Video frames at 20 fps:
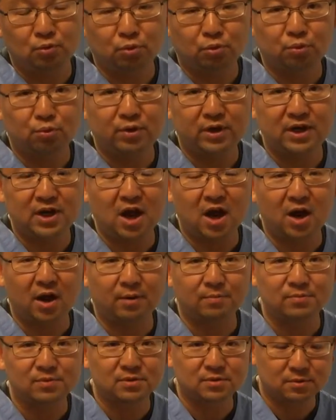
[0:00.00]
to 3
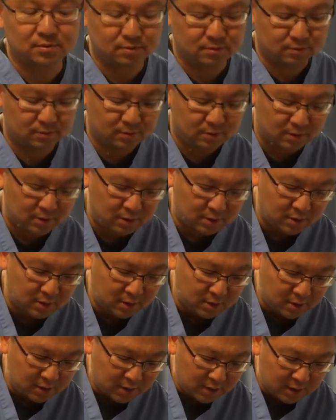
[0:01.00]
times,
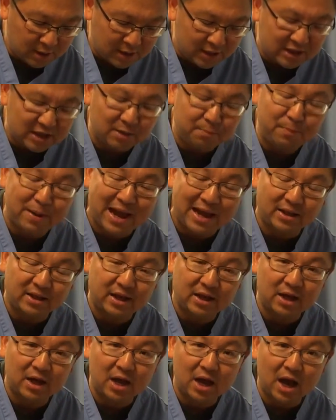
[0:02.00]

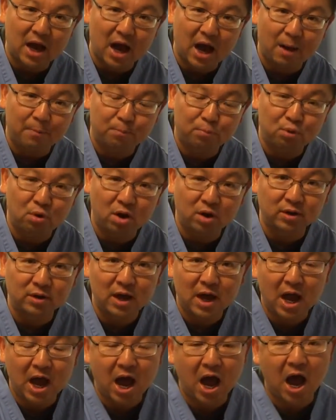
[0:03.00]
depending
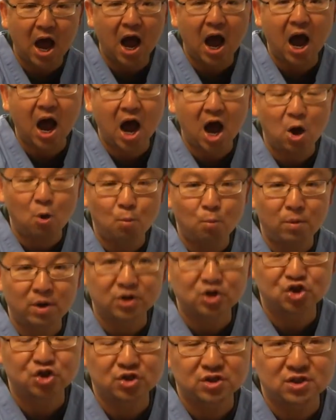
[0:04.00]
upon how
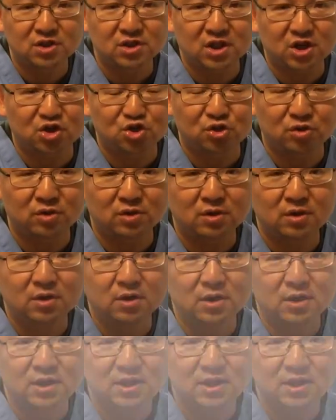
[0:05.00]
much suction.